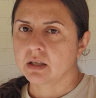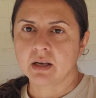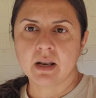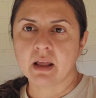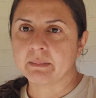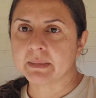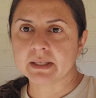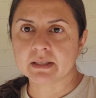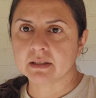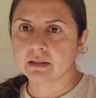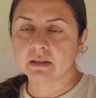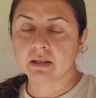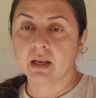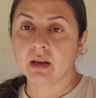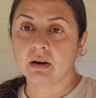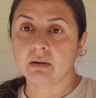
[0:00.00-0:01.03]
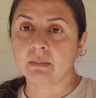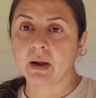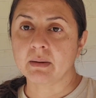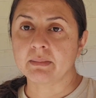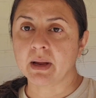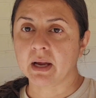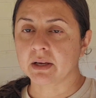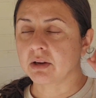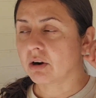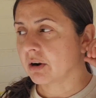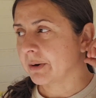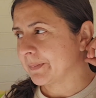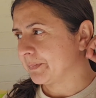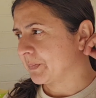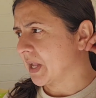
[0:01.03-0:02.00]
nemesis here in my
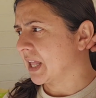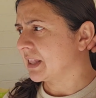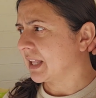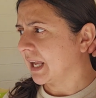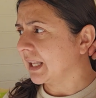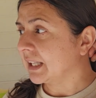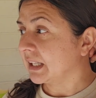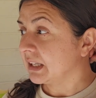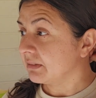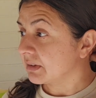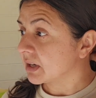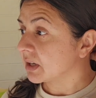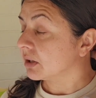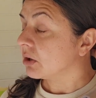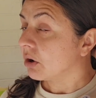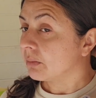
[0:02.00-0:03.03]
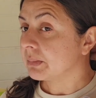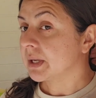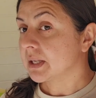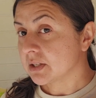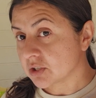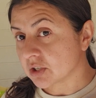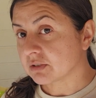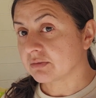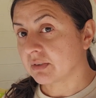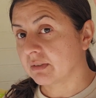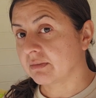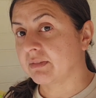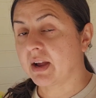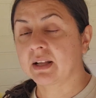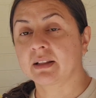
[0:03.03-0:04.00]
backyard, and they leave it alone just for the
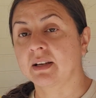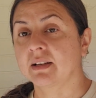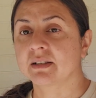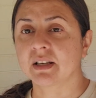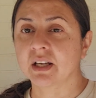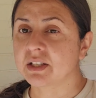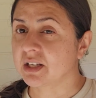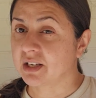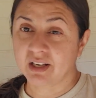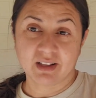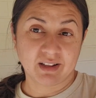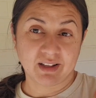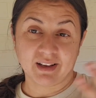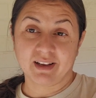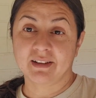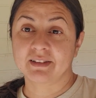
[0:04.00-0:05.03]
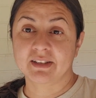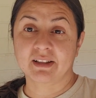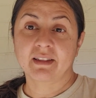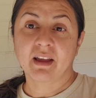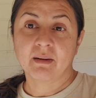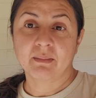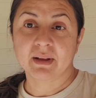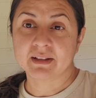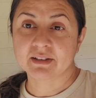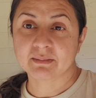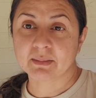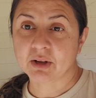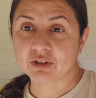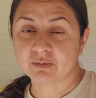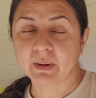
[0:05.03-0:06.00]
fact that it's onion, and to them it
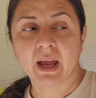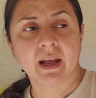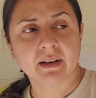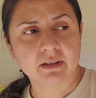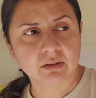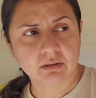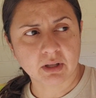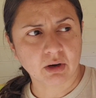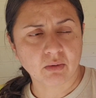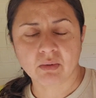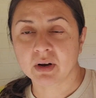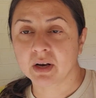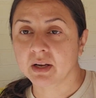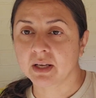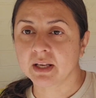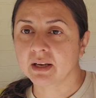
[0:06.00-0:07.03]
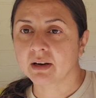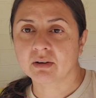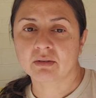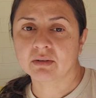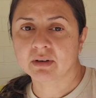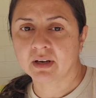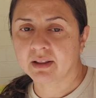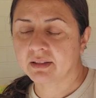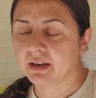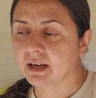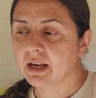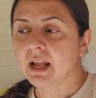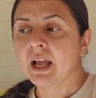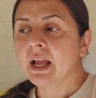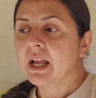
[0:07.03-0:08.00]
smells bad, so they don't want to eat it or nothing.
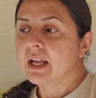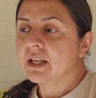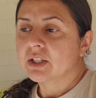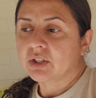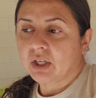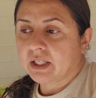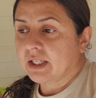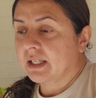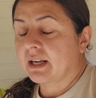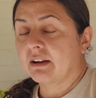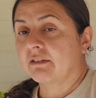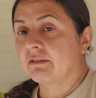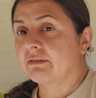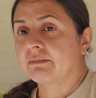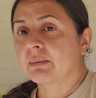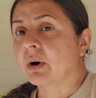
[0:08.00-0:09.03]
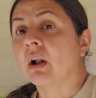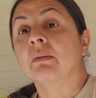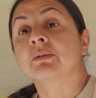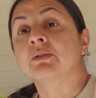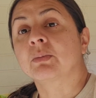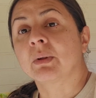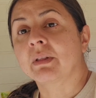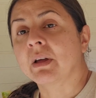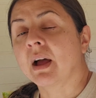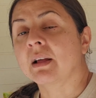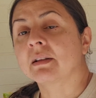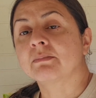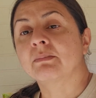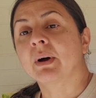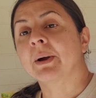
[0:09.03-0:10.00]
So I didn't have problems with
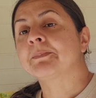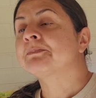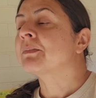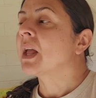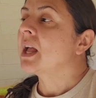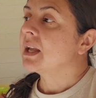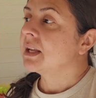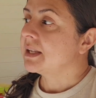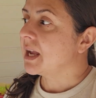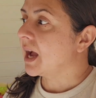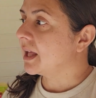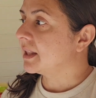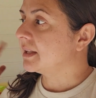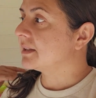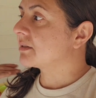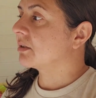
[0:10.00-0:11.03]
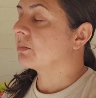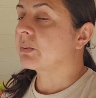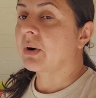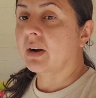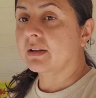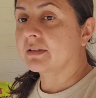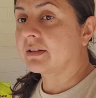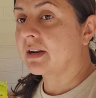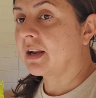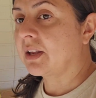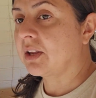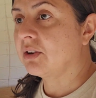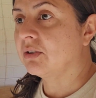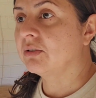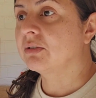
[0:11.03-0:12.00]
that. But yeah, these are the products that I
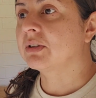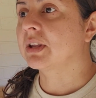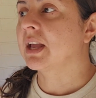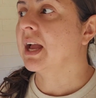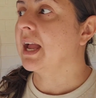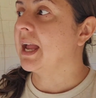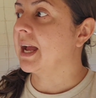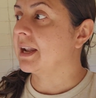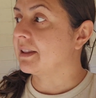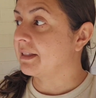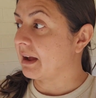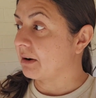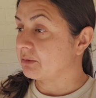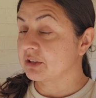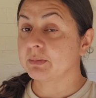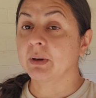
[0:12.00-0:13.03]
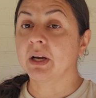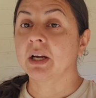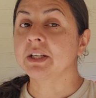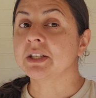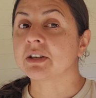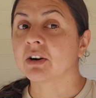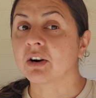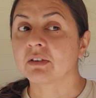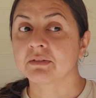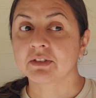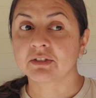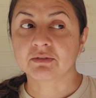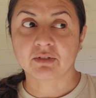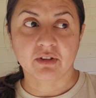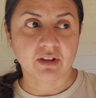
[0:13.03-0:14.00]
use, and that was my onion
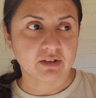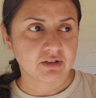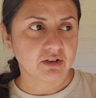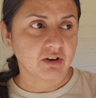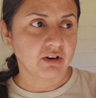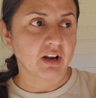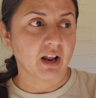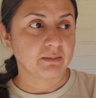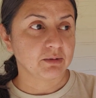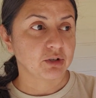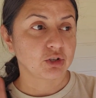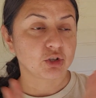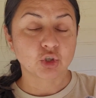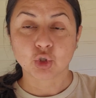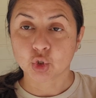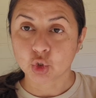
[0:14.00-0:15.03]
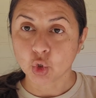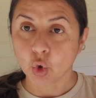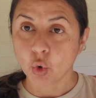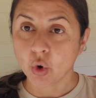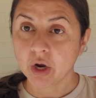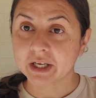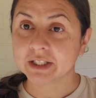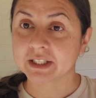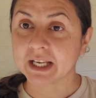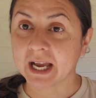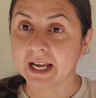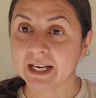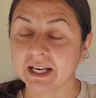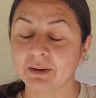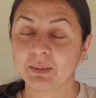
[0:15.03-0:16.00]
harvest for this year, and I'm so
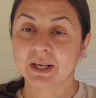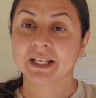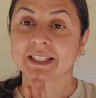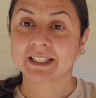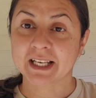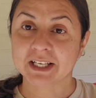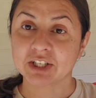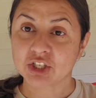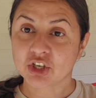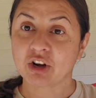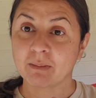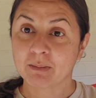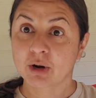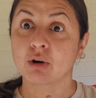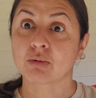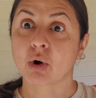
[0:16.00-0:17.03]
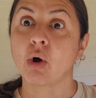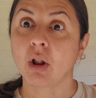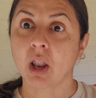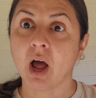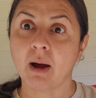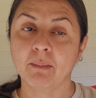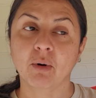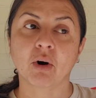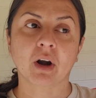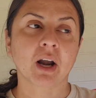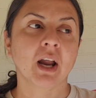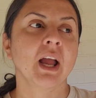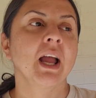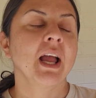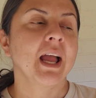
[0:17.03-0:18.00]
excited because next year I'm going to grow a lot more.
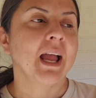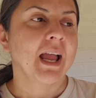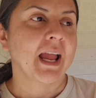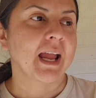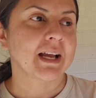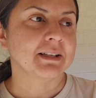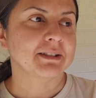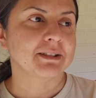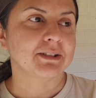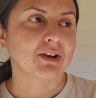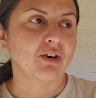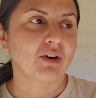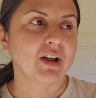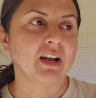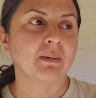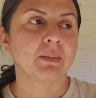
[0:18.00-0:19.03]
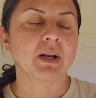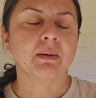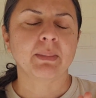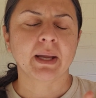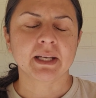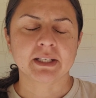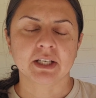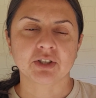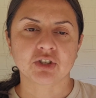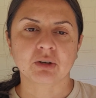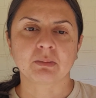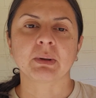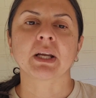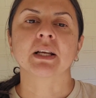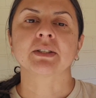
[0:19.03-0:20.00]
And I'm going to pay
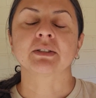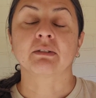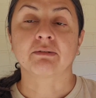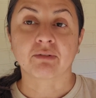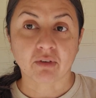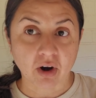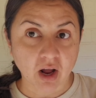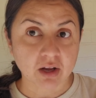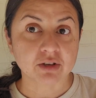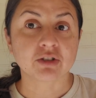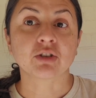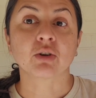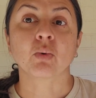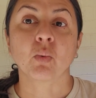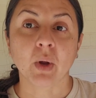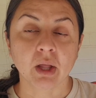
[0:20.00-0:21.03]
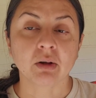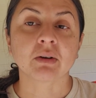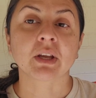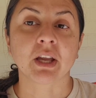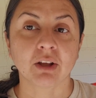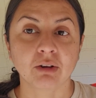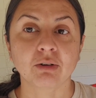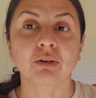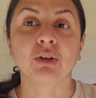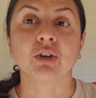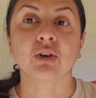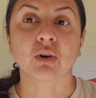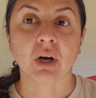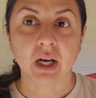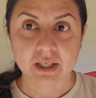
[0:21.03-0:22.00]
attention because the frost will kill
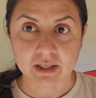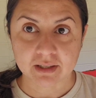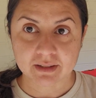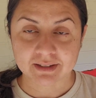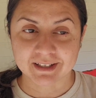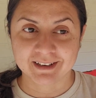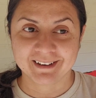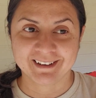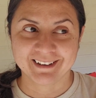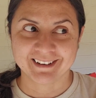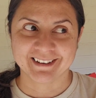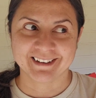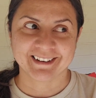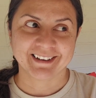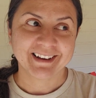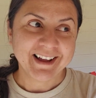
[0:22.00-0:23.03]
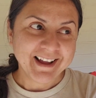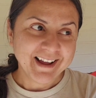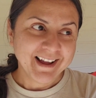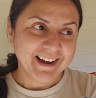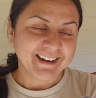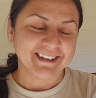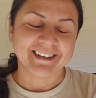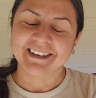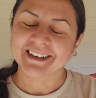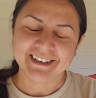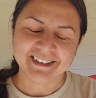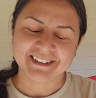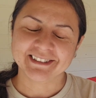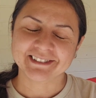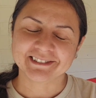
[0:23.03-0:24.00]
your onions.
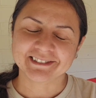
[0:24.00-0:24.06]
Oh,